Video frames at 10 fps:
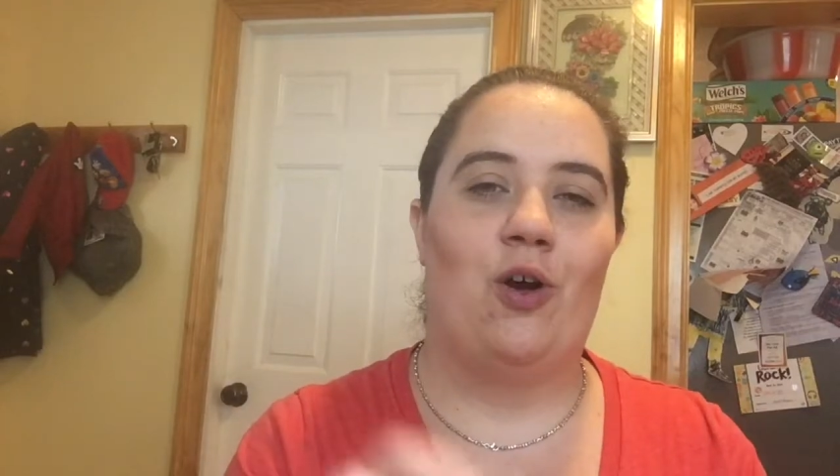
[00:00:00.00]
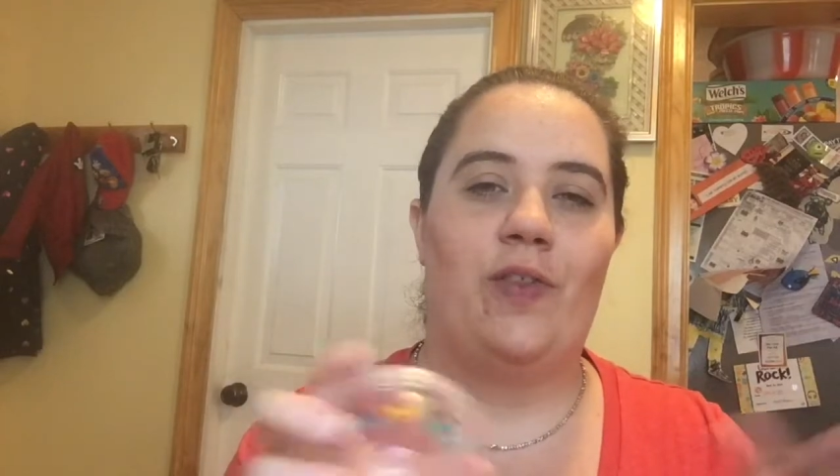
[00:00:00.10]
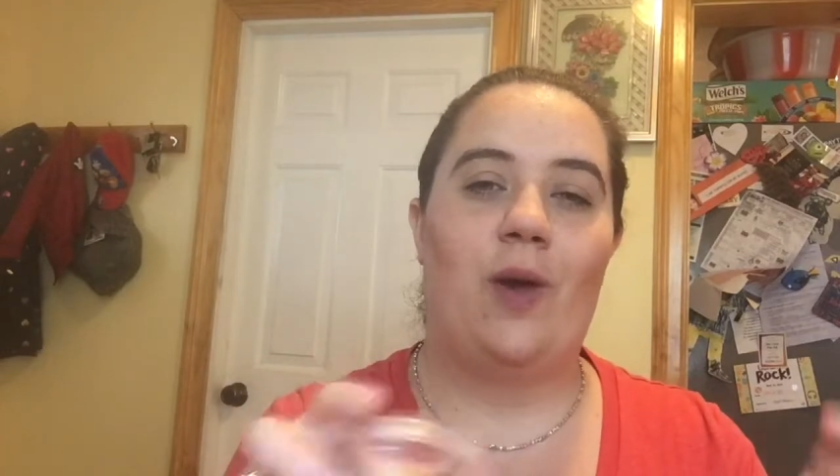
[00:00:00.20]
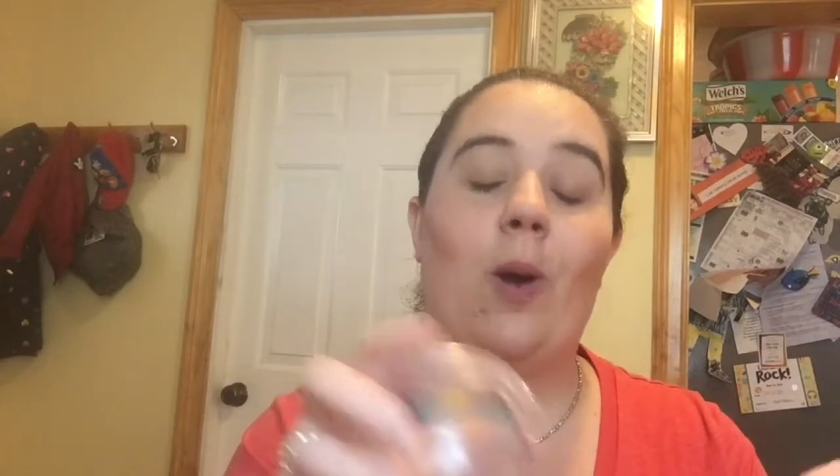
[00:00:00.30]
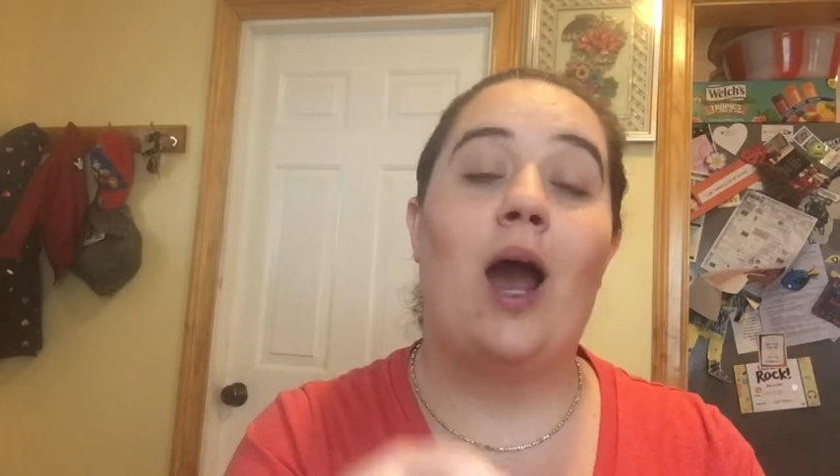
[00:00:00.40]

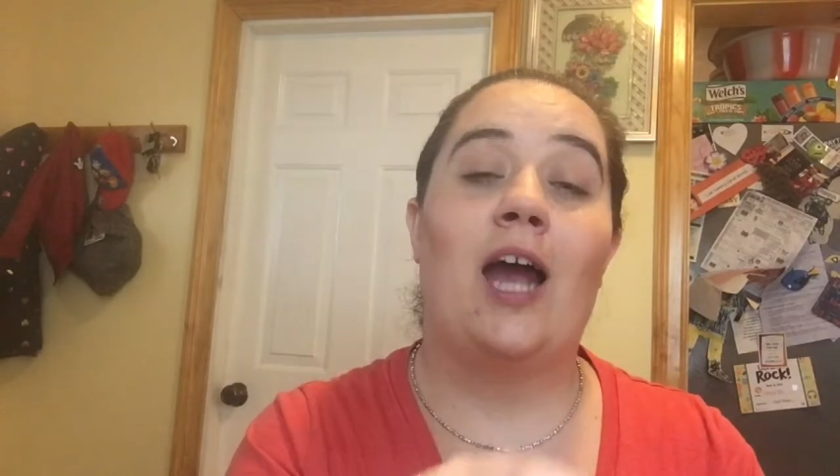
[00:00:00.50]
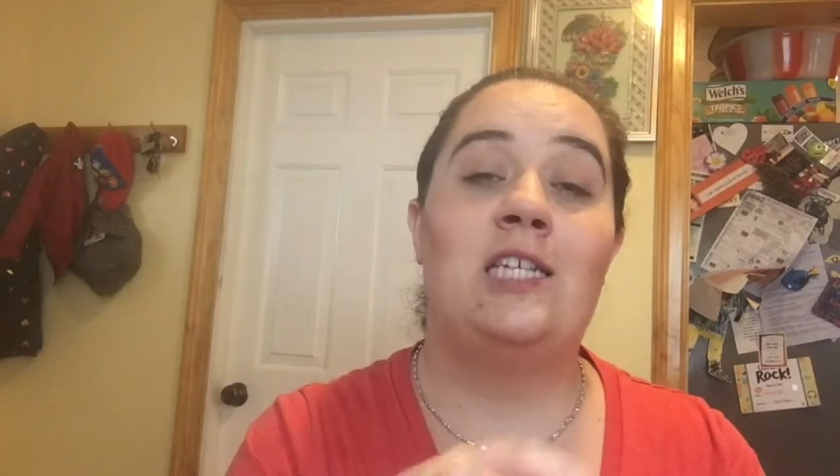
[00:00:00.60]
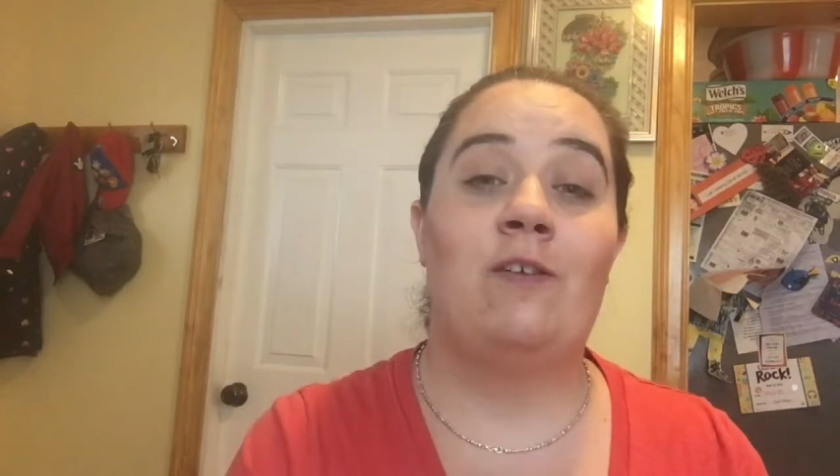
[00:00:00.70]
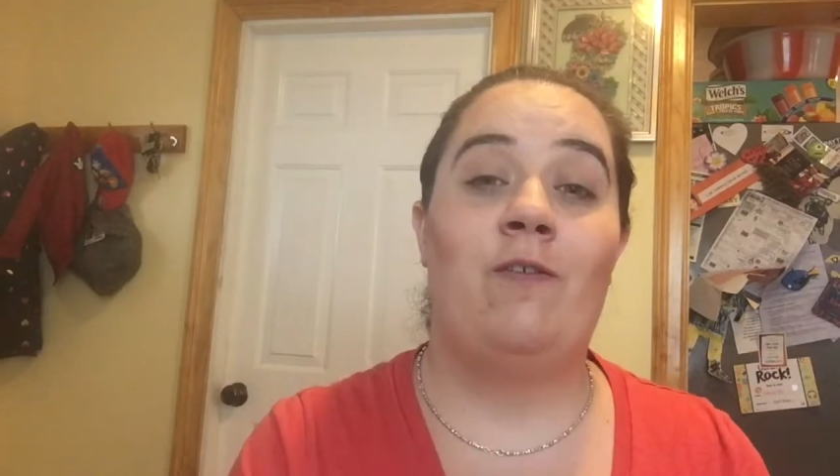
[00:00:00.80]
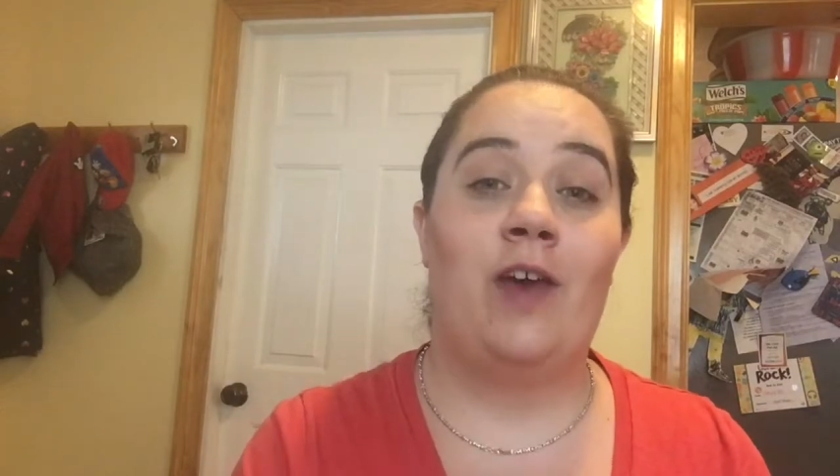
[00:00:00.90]
Or they were
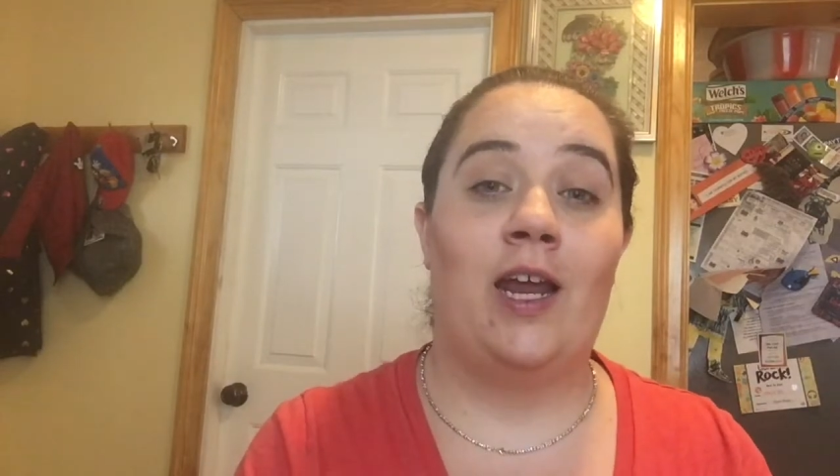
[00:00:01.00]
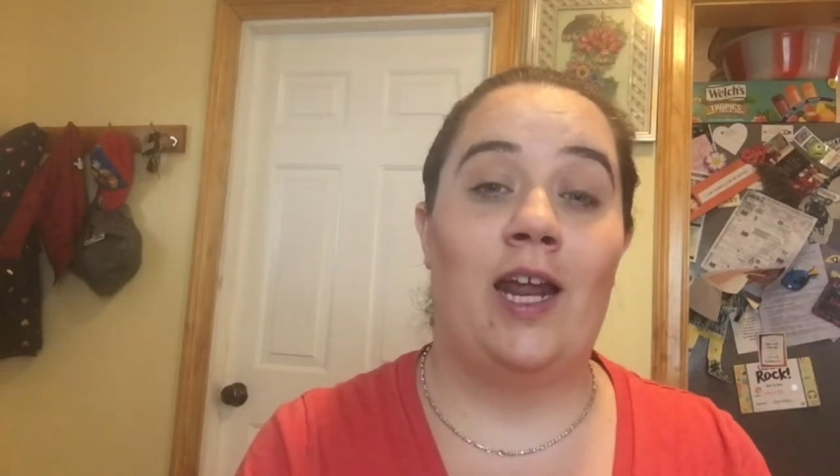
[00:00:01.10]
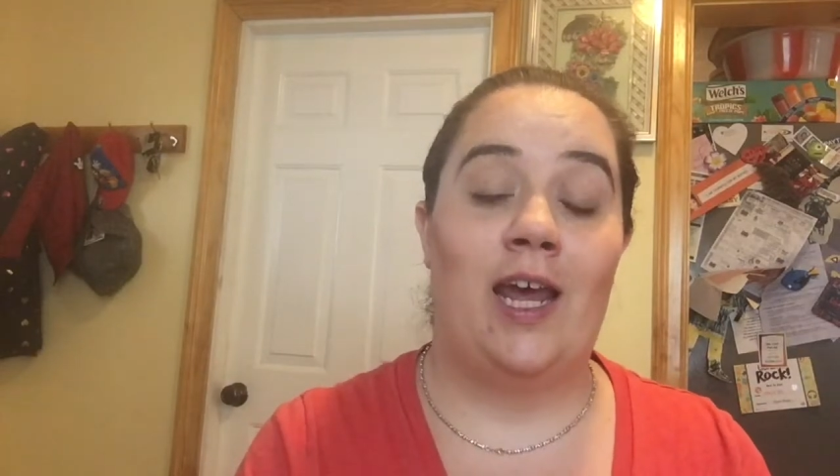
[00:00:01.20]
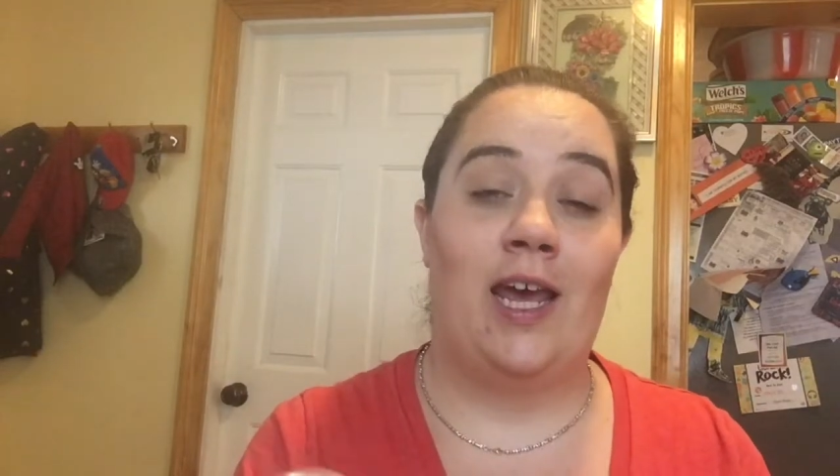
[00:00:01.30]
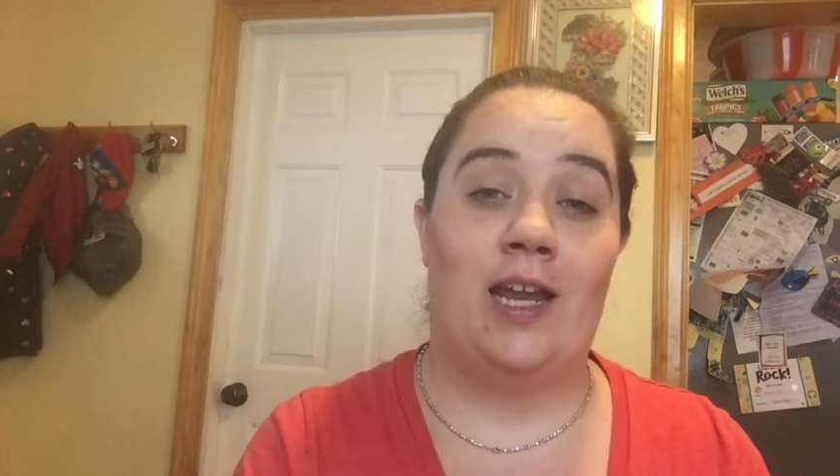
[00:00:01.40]
hard to
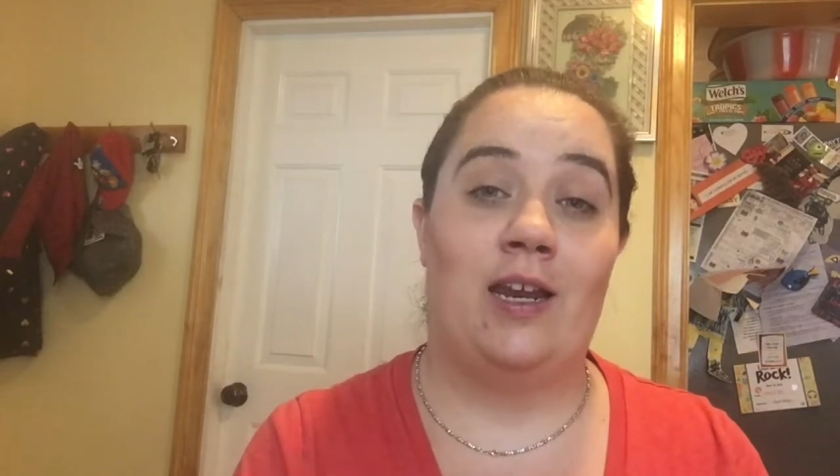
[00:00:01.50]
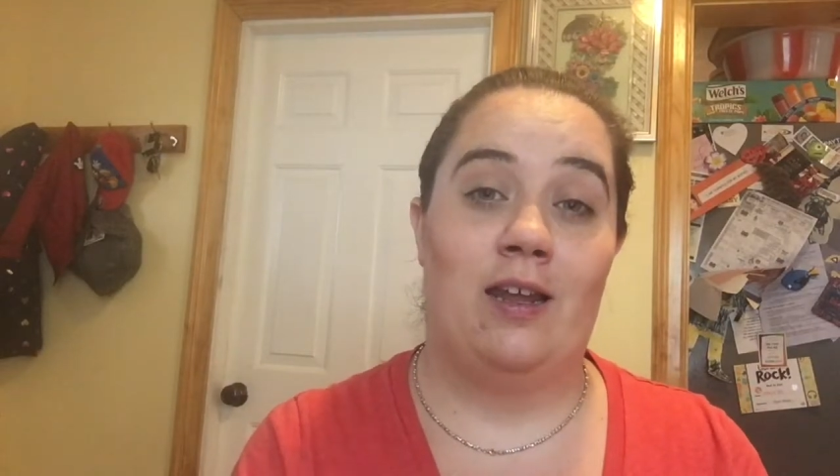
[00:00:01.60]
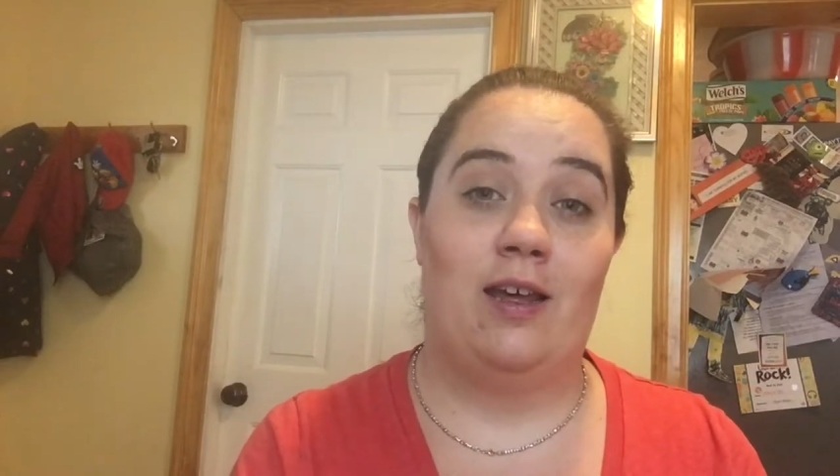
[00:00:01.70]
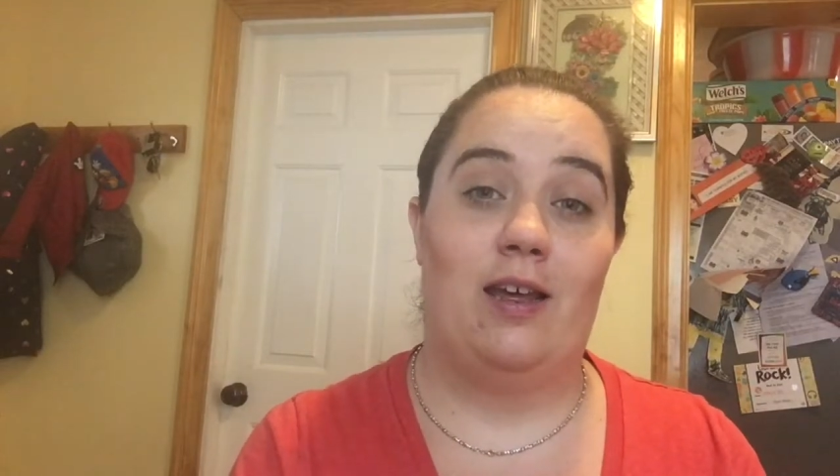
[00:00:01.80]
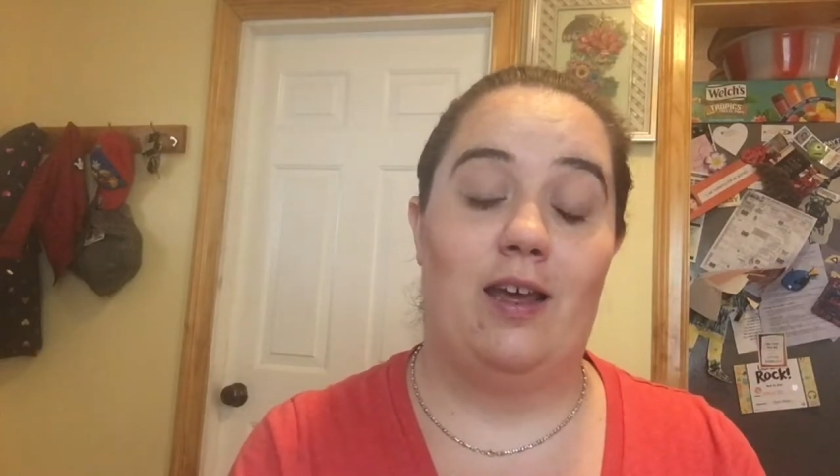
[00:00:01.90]
fit in